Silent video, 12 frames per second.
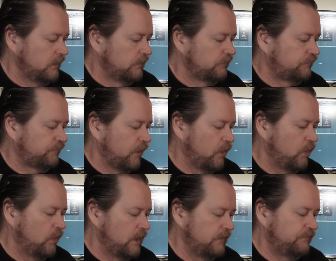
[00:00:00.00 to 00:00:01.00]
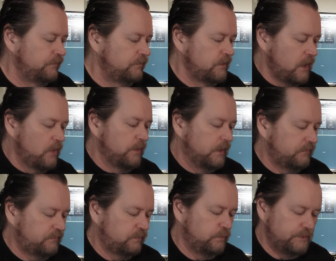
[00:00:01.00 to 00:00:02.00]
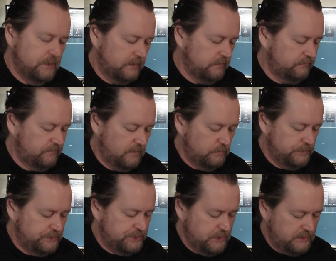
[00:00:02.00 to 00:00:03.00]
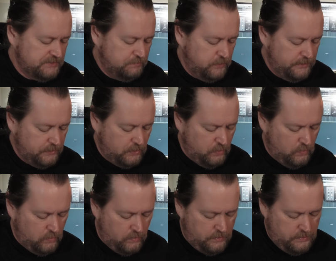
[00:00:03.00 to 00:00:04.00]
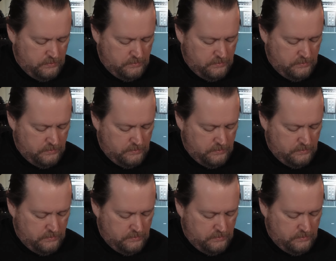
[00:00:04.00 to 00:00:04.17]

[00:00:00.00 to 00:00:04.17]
So if you notice, we, like I said, we just played a chord